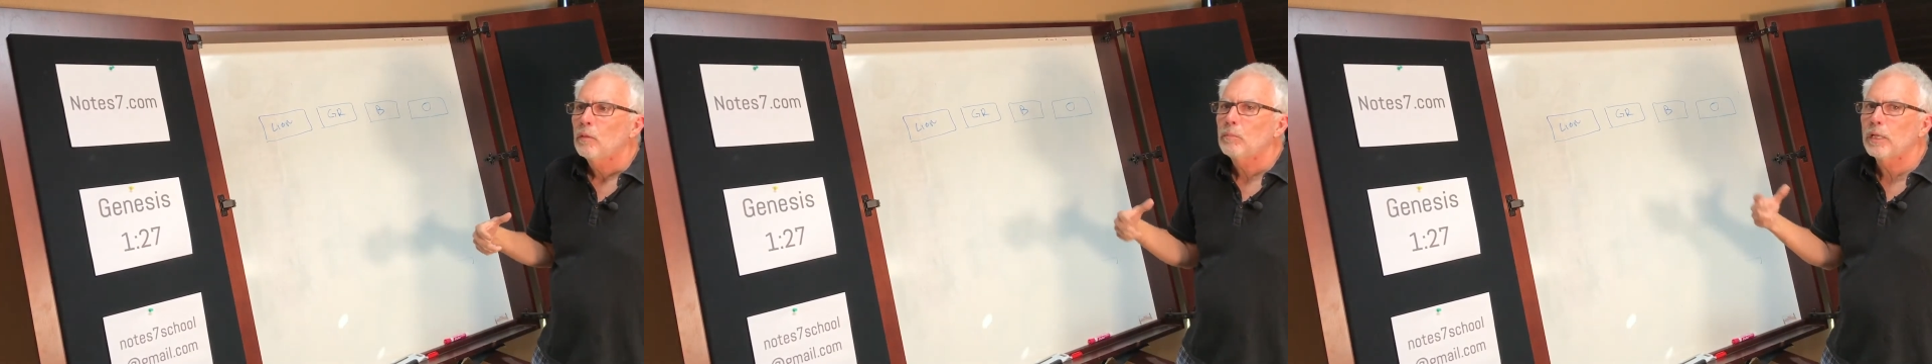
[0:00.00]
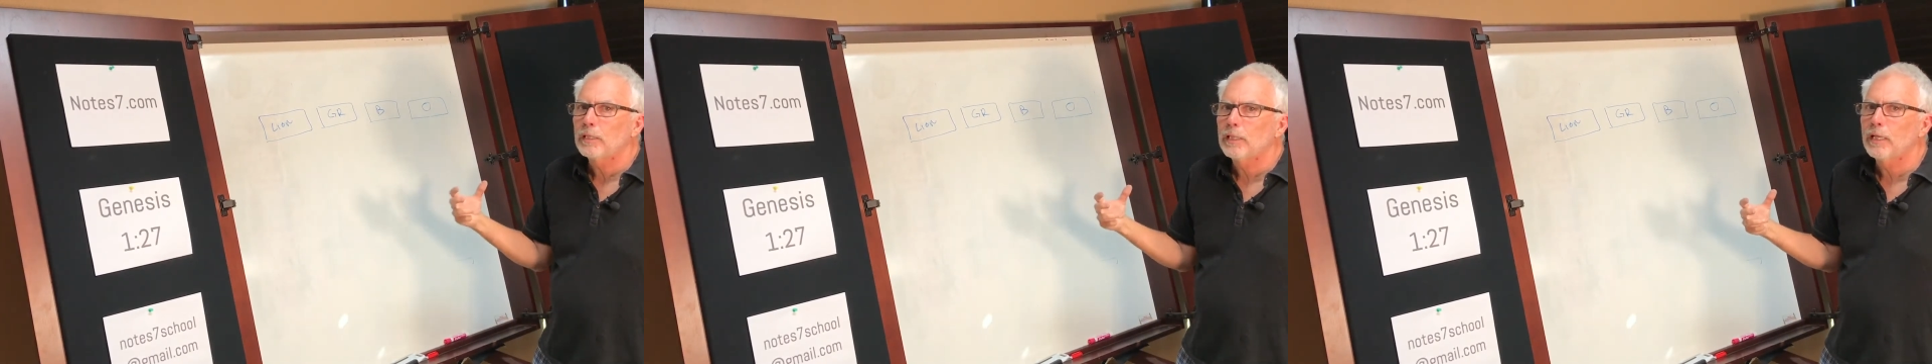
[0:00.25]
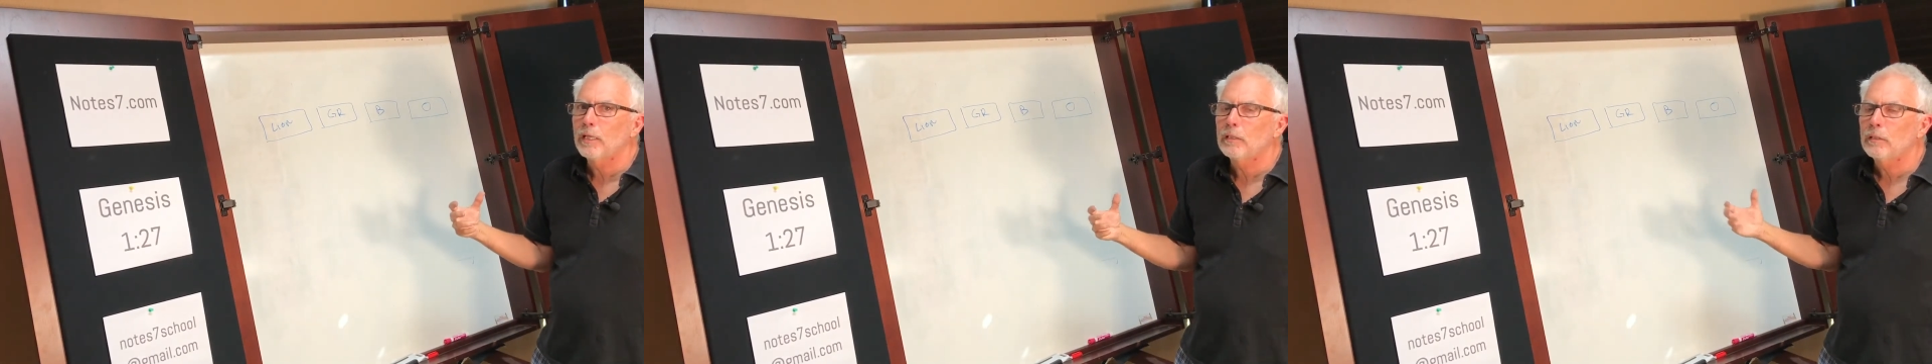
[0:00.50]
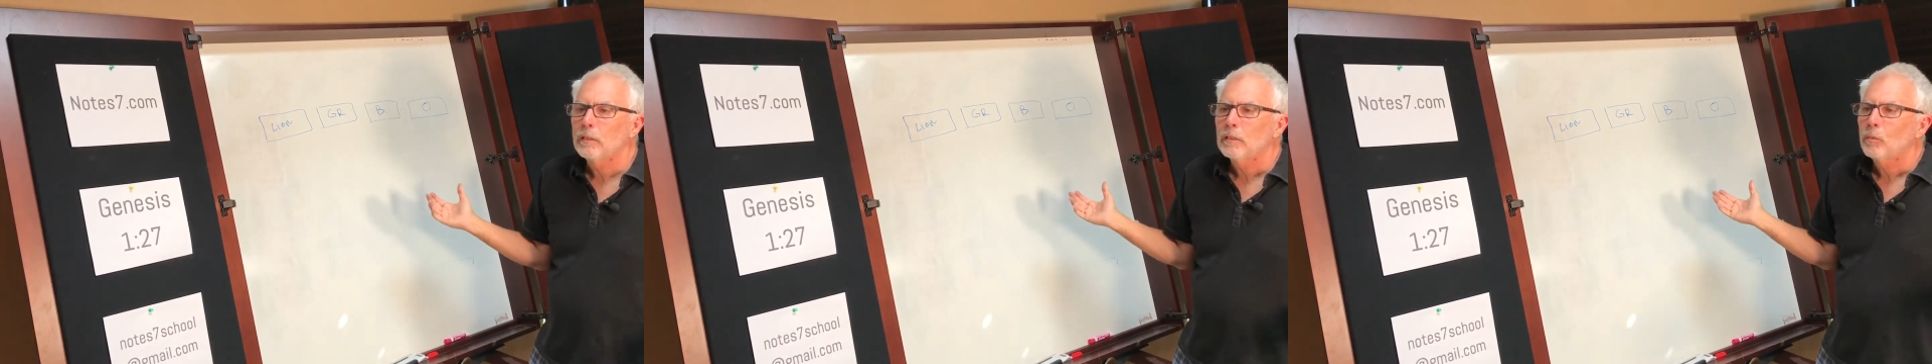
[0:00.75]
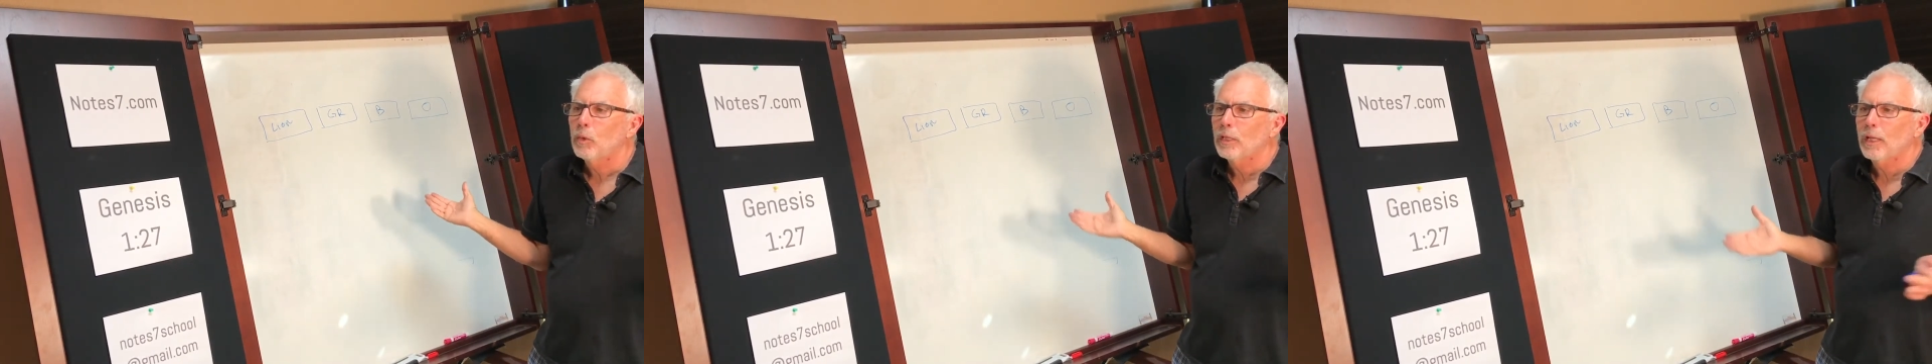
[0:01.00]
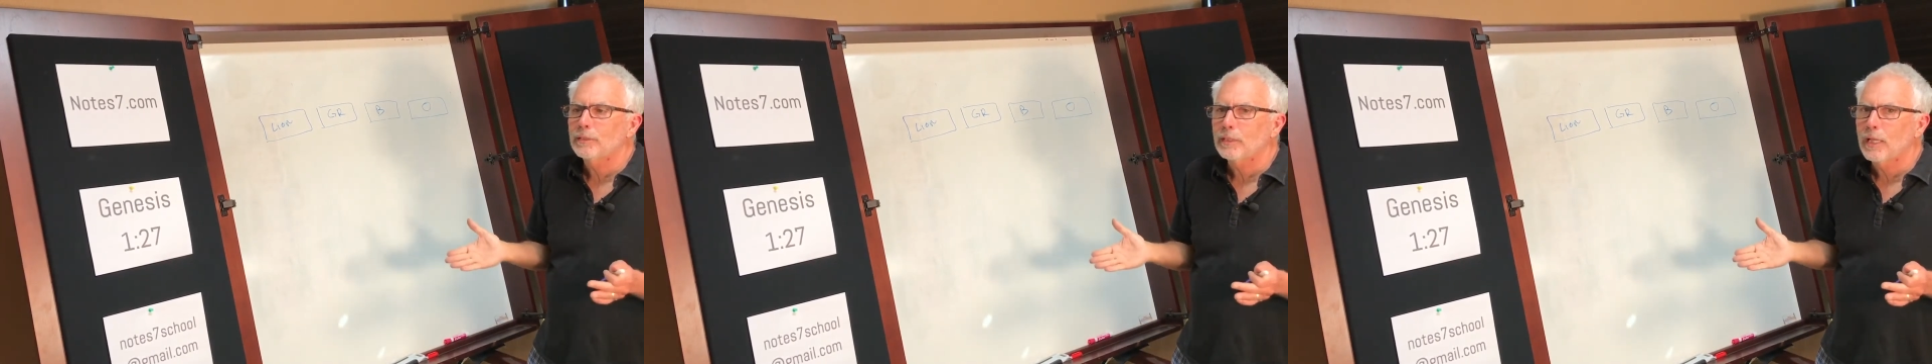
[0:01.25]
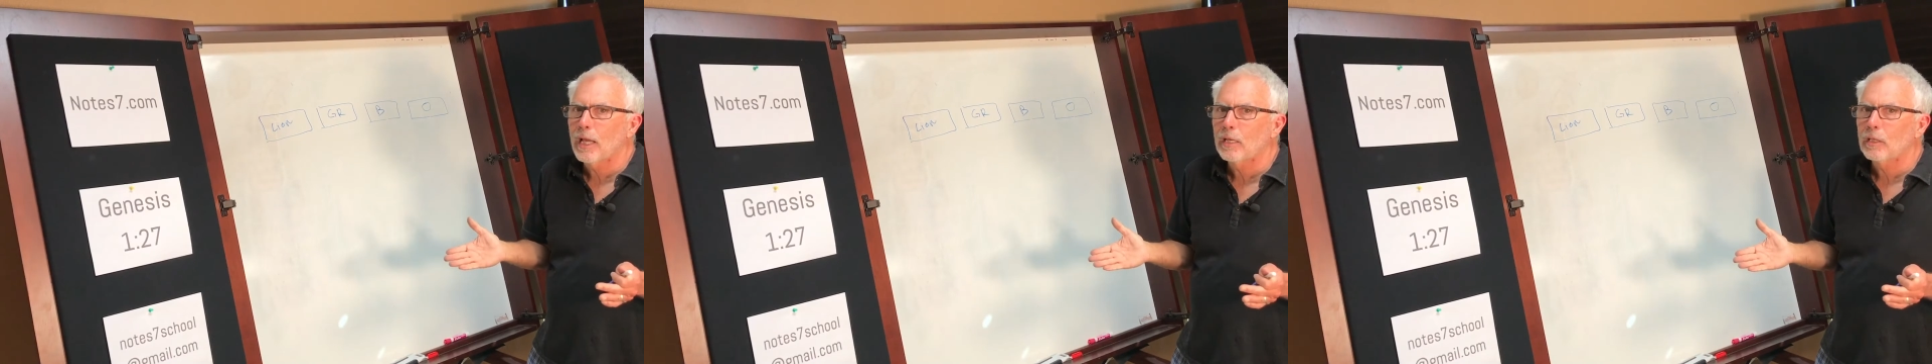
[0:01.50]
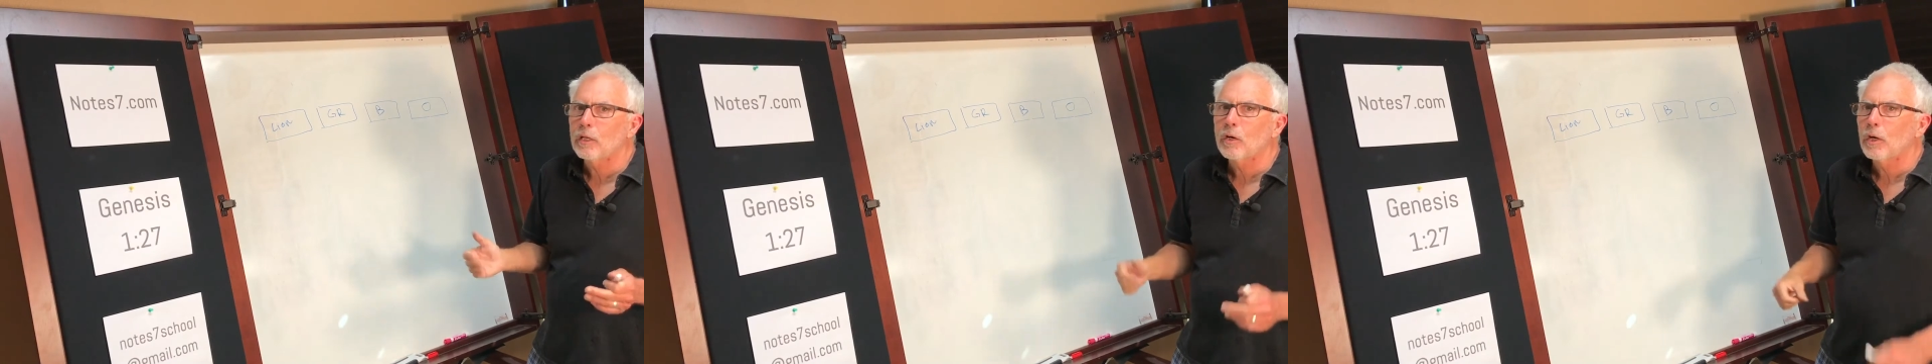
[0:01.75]
But again, we like to
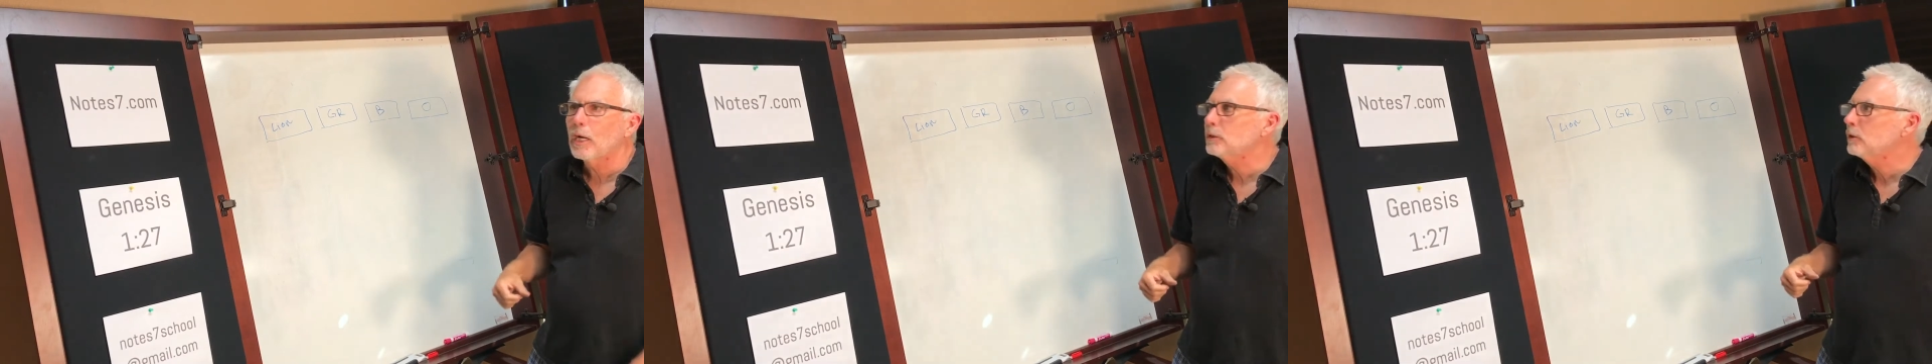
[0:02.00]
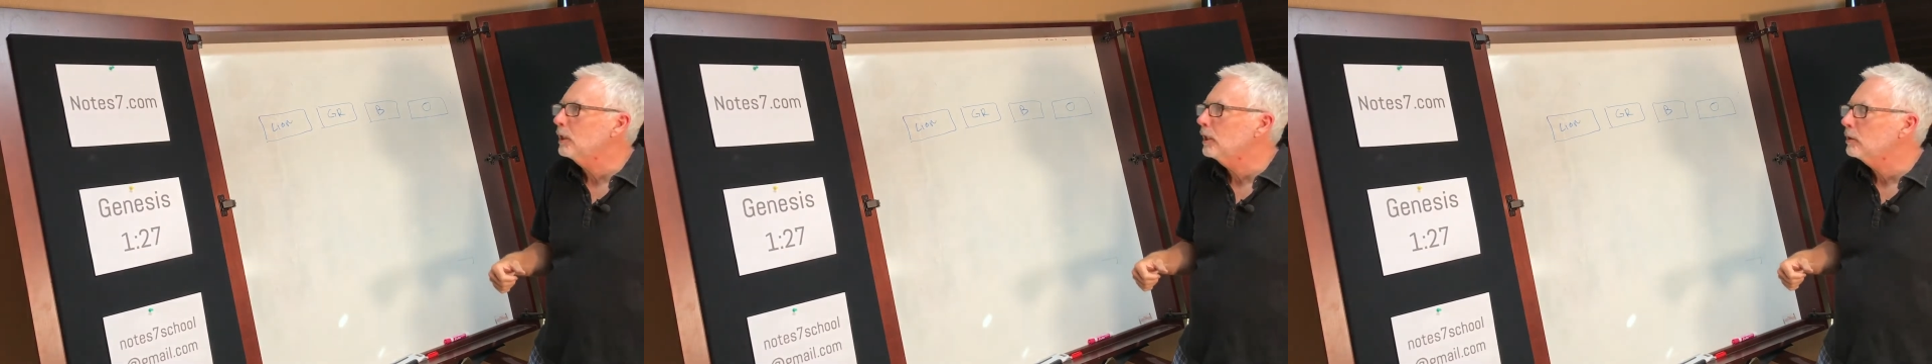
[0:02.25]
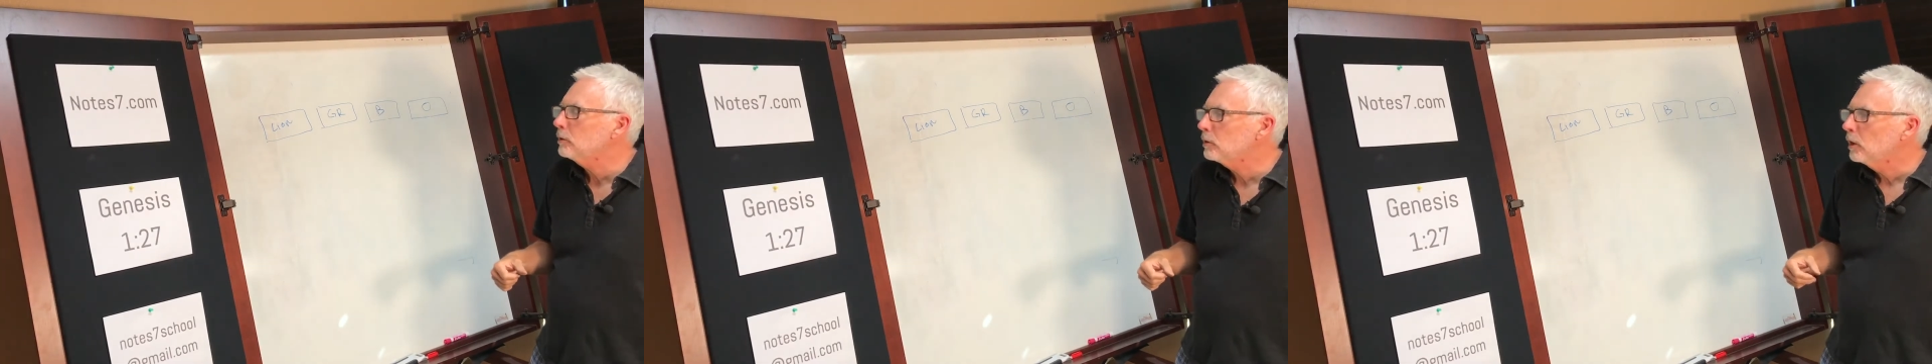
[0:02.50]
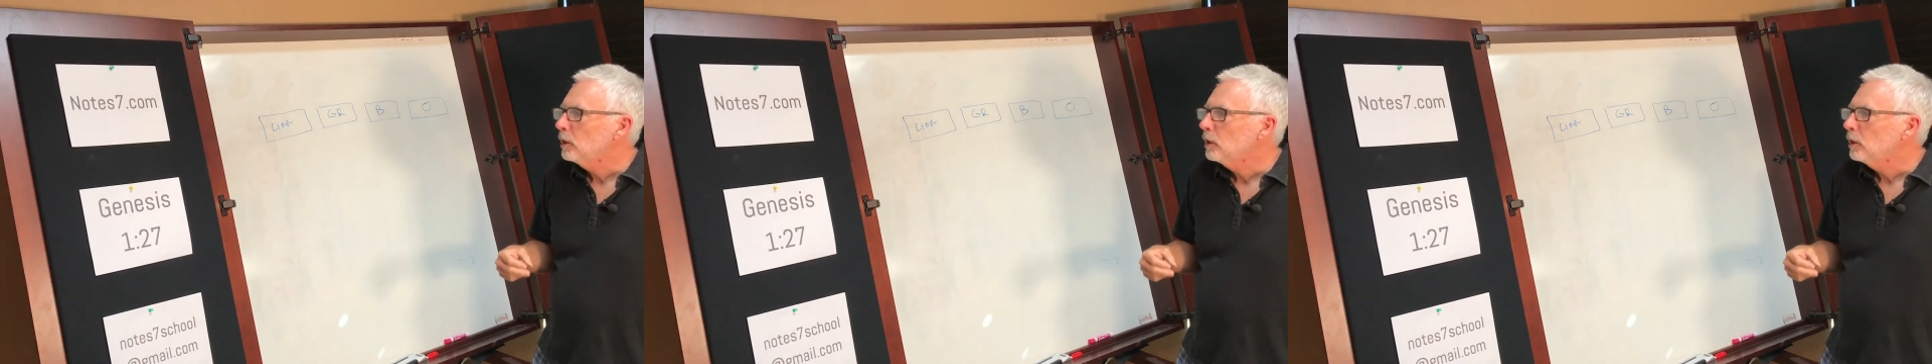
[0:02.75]
categorize things.